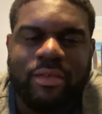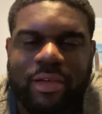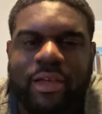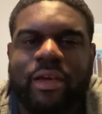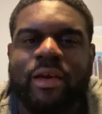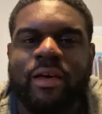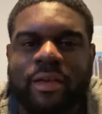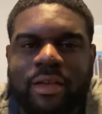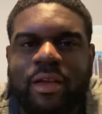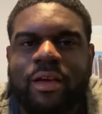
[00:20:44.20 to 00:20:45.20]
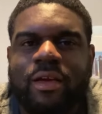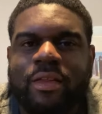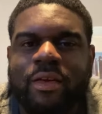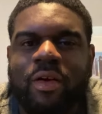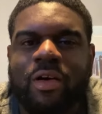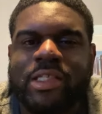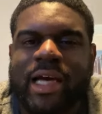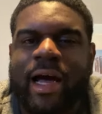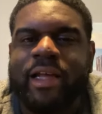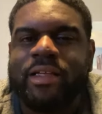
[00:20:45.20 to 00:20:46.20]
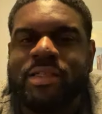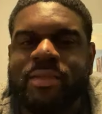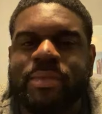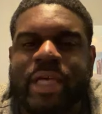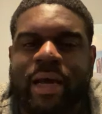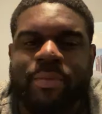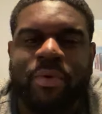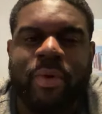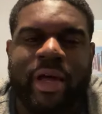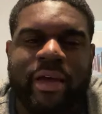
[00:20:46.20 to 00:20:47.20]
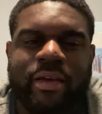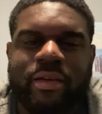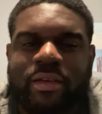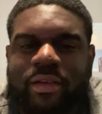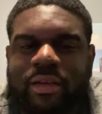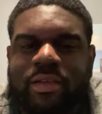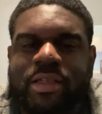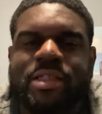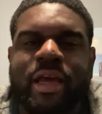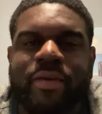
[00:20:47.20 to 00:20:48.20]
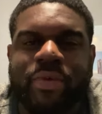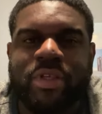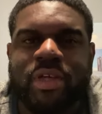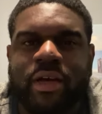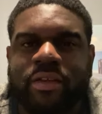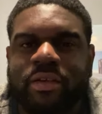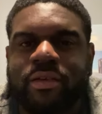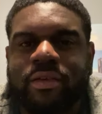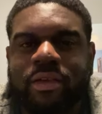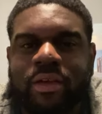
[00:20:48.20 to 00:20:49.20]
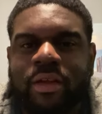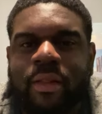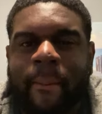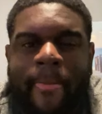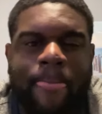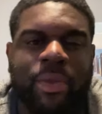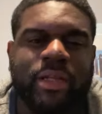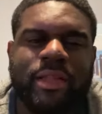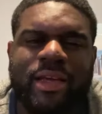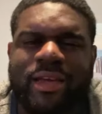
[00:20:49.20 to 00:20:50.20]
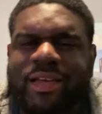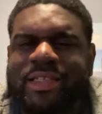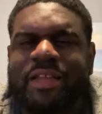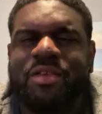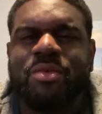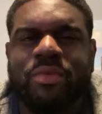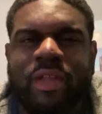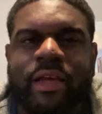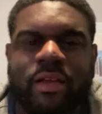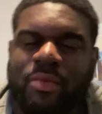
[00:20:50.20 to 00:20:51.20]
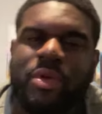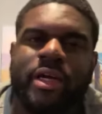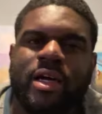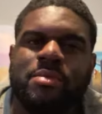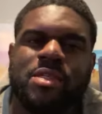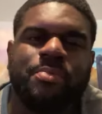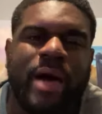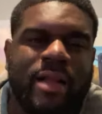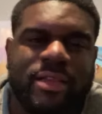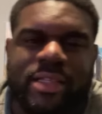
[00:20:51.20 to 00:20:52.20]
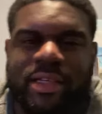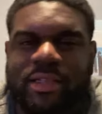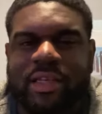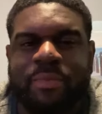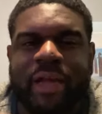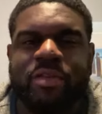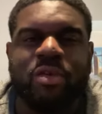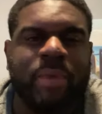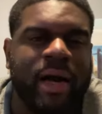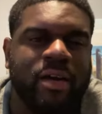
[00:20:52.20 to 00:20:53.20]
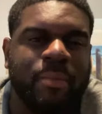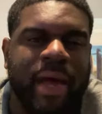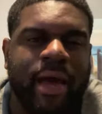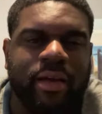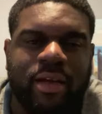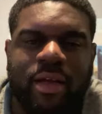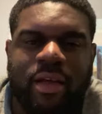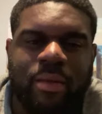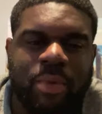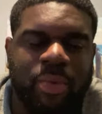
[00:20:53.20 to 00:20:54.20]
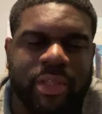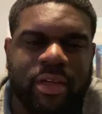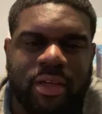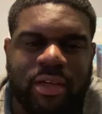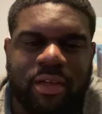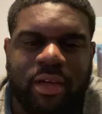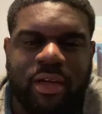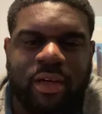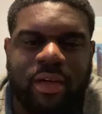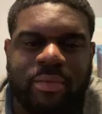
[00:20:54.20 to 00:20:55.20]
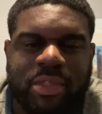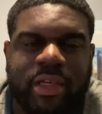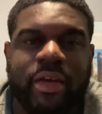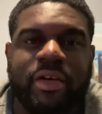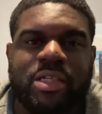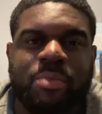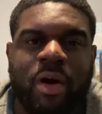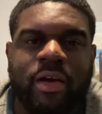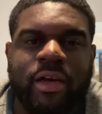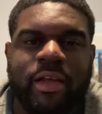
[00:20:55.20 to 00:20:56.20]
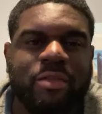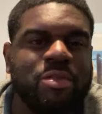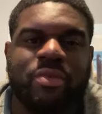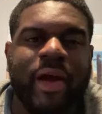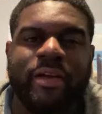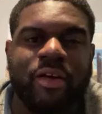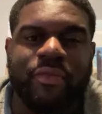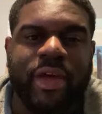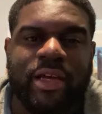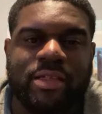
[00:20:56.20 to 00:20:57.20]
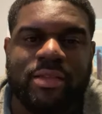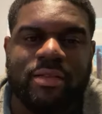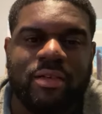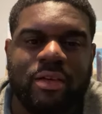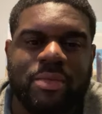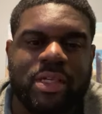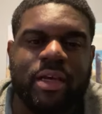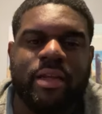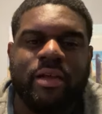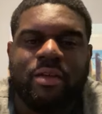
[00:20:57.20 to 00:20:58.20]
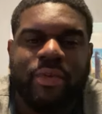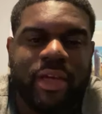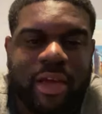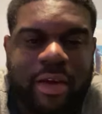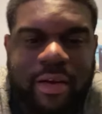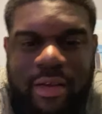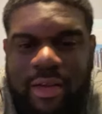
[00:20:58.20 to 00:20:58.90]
Yeah. They're all tied in some type of way to save each other. But the thing is, they do, like, when it comes to politics, they might do it behind our back. But with the securities market, they'll do it right in our face. You know what I'm saying? They don't even care.